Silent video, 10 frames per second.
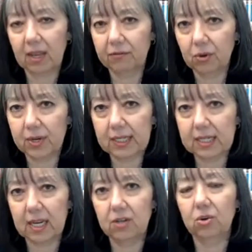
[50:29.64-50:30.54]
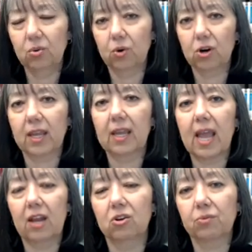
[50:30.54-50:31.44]
If you continue
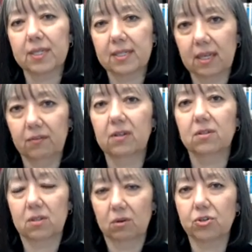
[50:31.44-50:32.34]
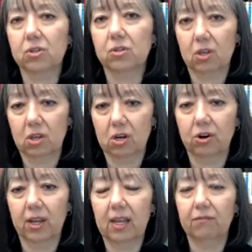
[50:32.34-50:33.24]
working and you're receiving Social
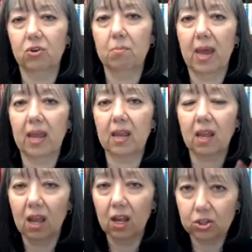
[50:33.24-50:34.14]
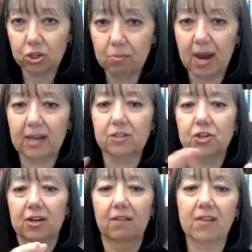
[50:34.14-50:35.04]
Security, if you make too
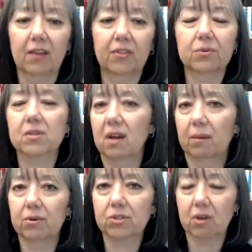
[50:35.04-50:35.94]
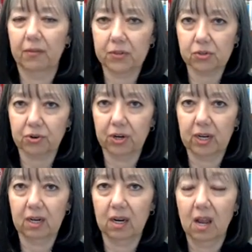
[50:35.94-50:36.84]
much, and I've got those numbers on the
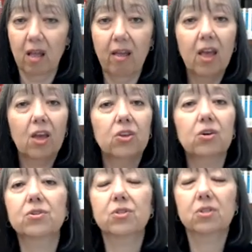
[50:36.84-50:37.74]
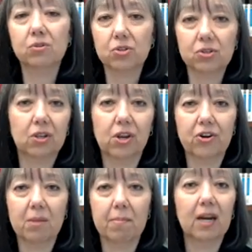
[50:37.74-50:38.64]
screen, your Social
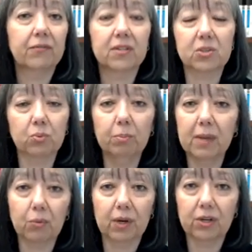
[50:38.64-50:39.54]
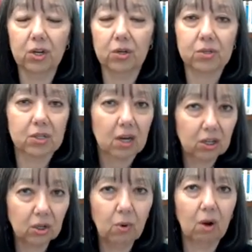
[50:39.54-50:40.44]
Security benefits will be reduced.
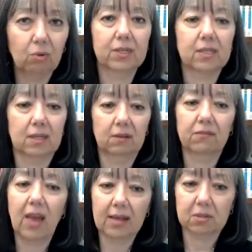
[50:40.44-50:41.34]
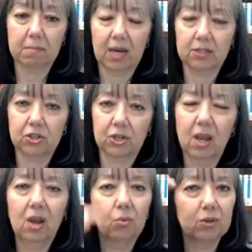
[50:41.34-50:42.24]
You won't receive as much.
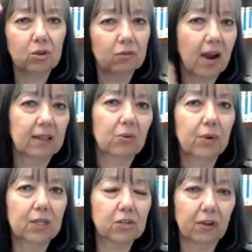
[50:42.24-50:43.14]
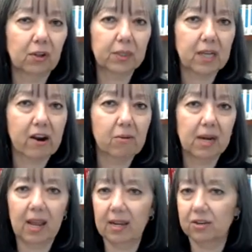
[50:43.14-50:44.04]
When you finally reach full
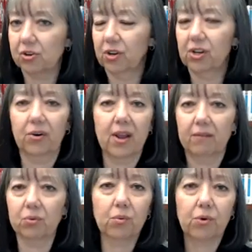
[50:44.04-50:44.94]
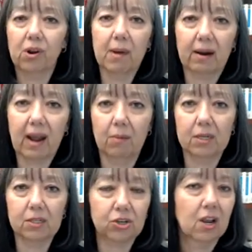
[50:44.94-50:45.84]
retirement age, you don't have to worry about how
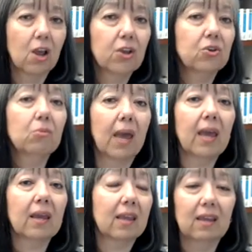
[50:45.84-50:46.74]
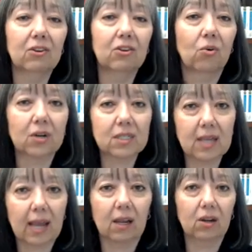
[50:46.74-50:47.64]
much you make in your
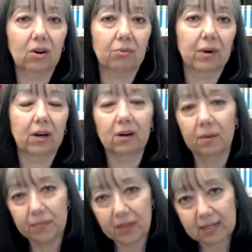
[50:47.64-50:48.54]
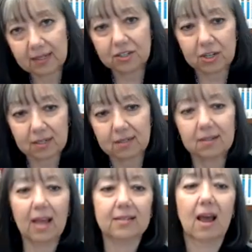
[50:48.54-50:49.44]
second career, such
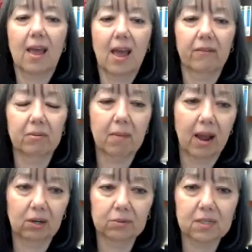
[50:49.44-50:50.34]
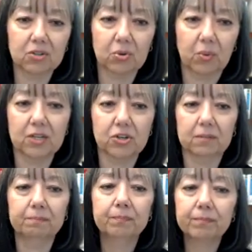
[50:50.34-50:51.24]
as, as I have in my own
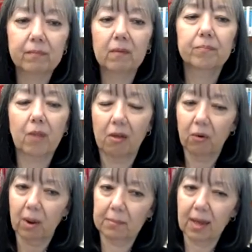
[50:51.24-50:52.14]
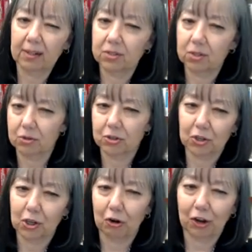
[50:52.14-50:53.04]
situation, although I'm not on Social
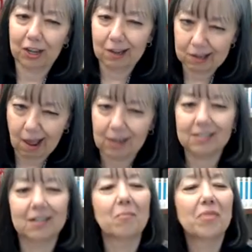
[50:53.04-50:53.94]
Security yet.